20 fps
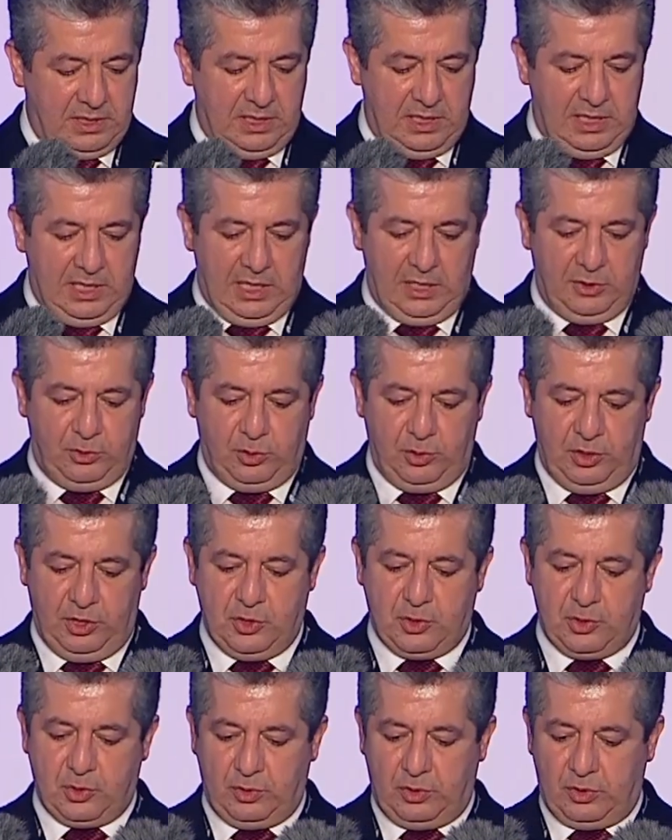and to
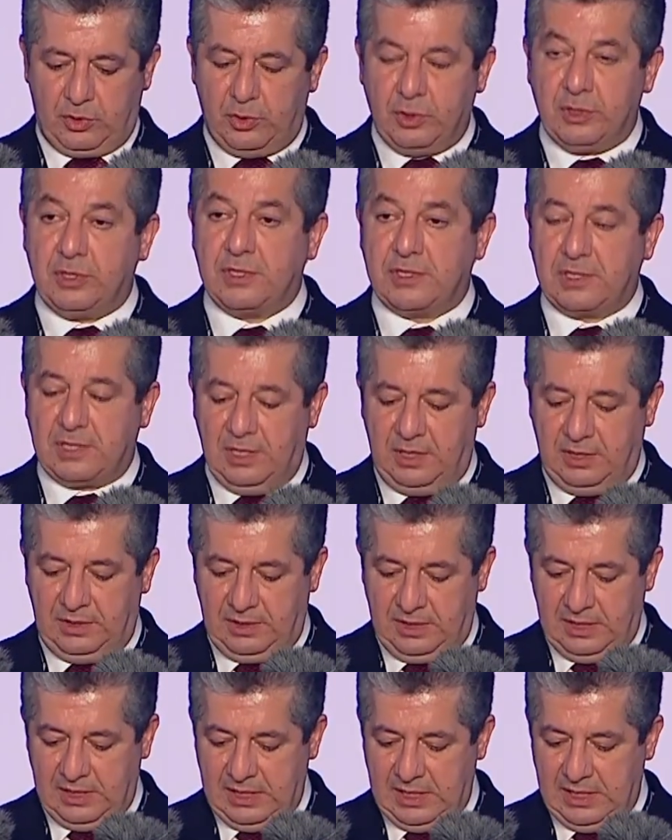ensure Kurdistan
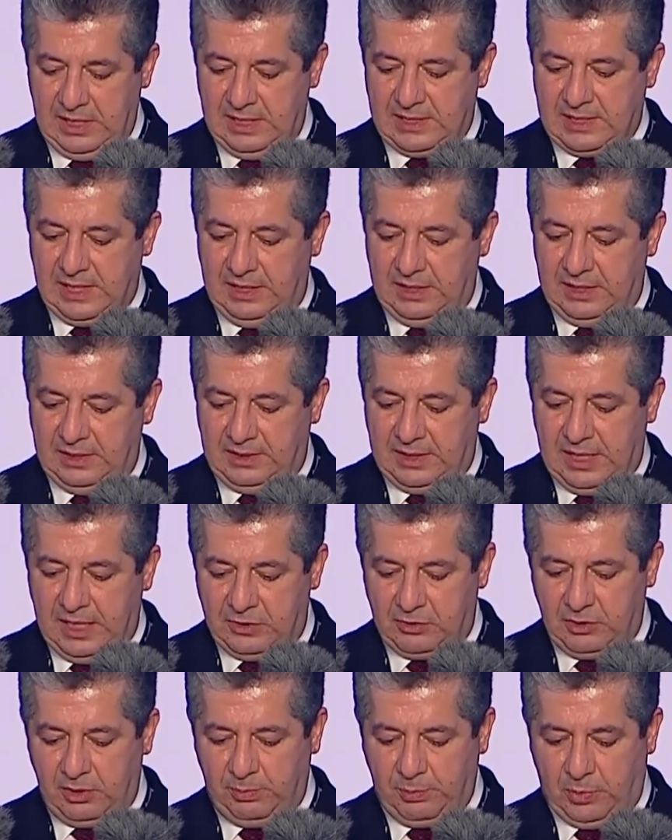is an
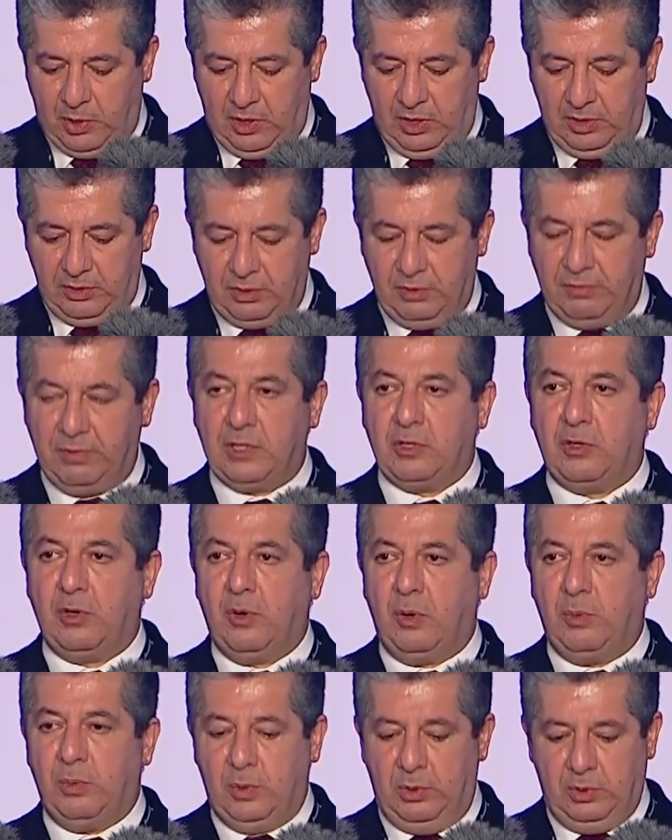integral part of a
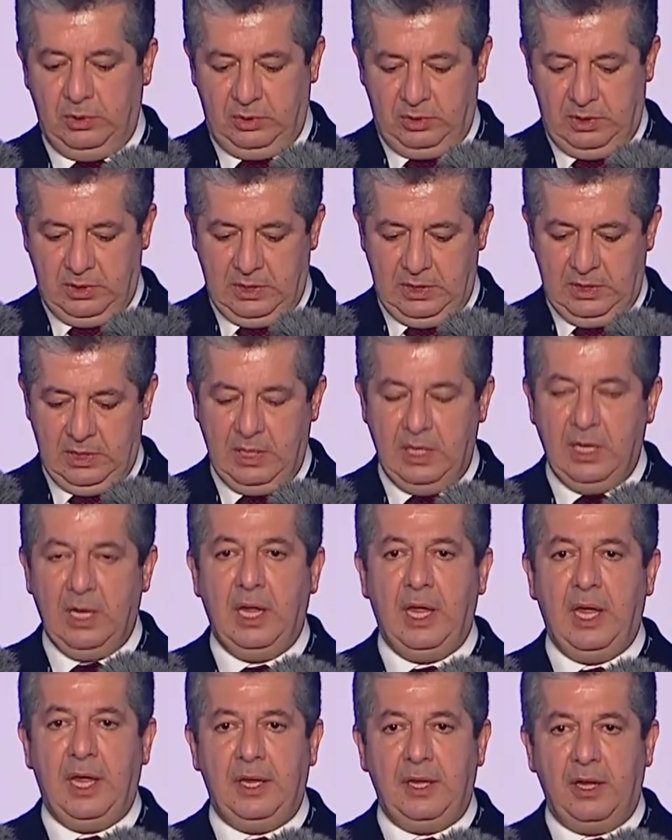global
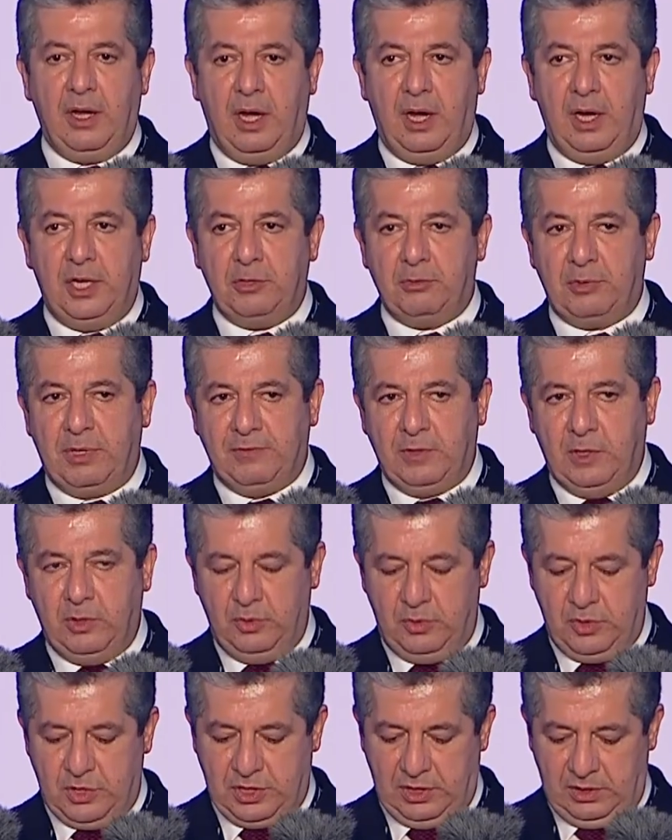AI
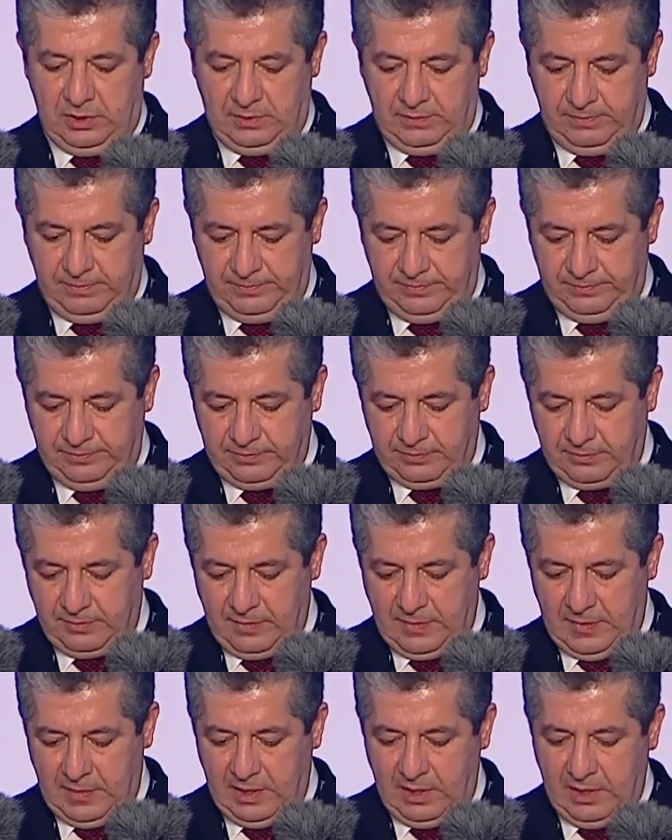revolution.
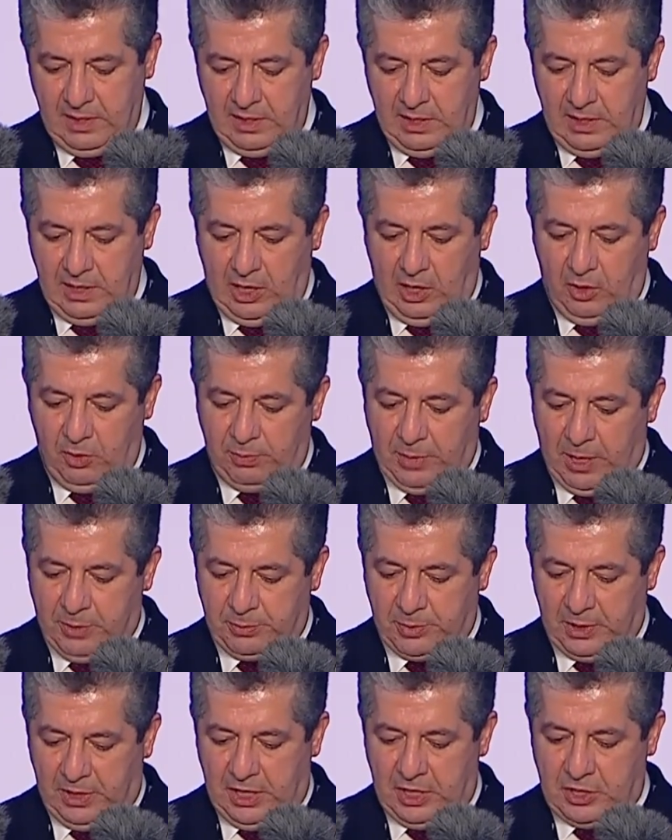Our
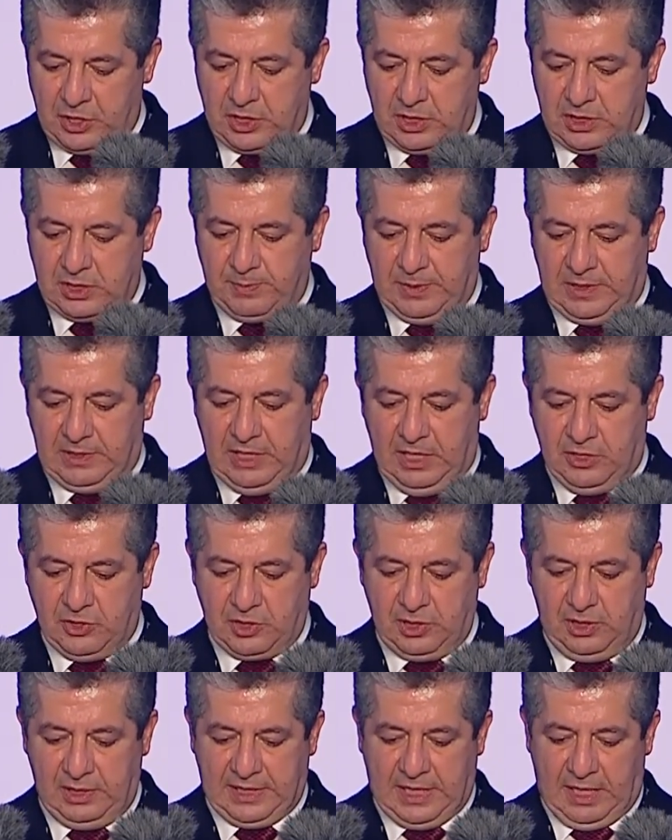population's
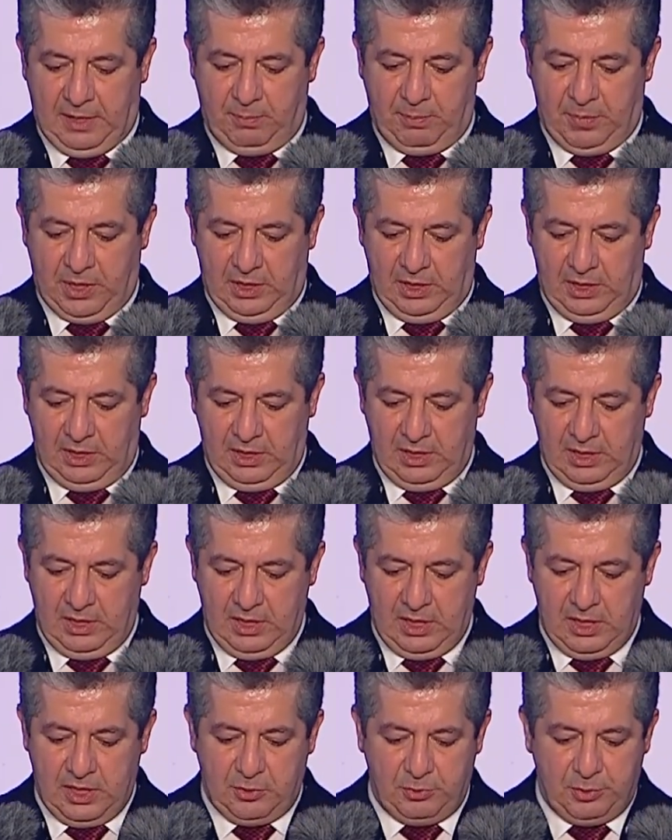potential can be
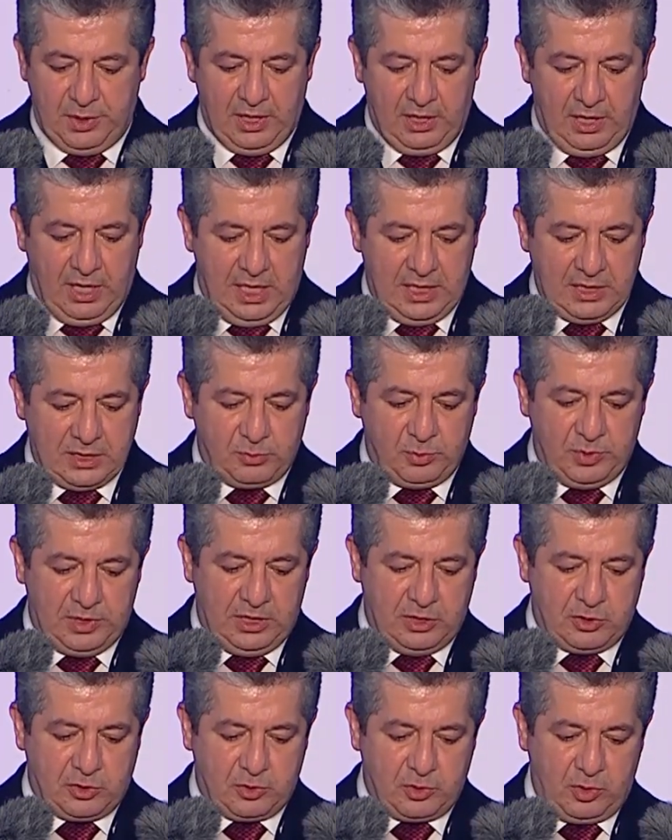realized with a
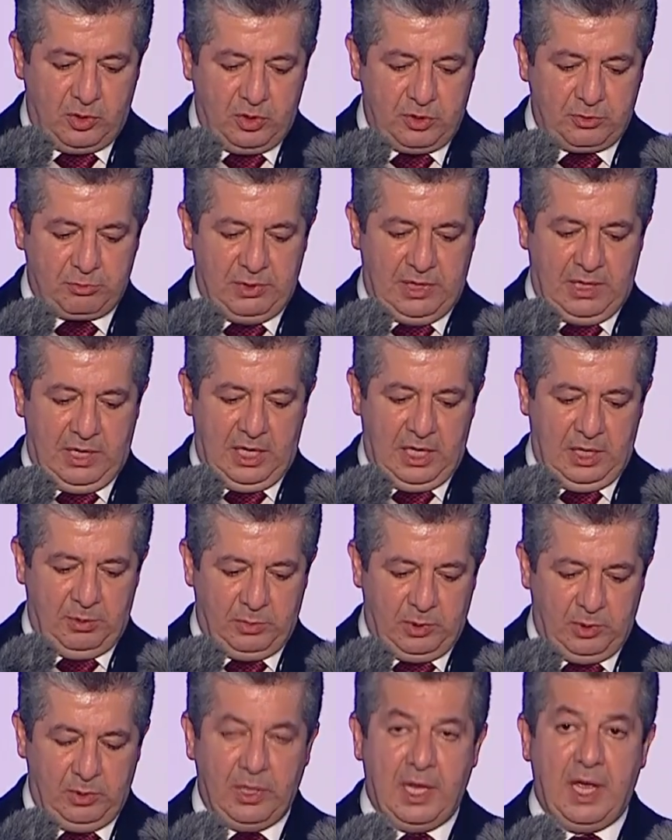strong,
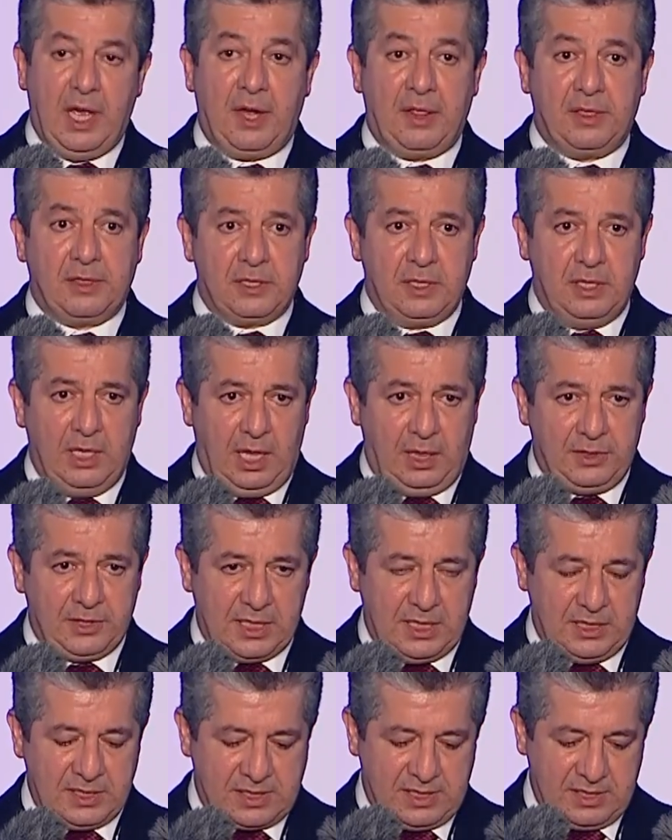reliable
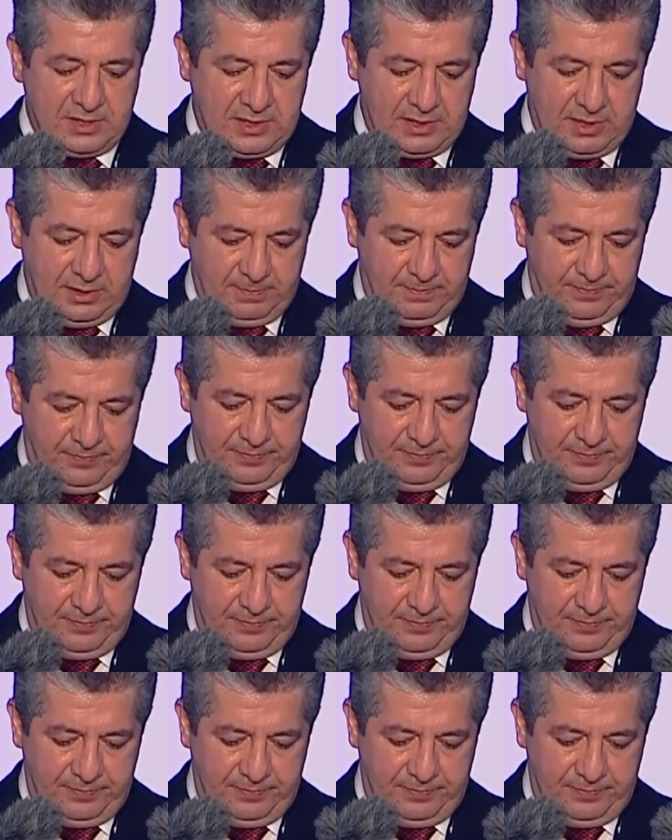healthcare system,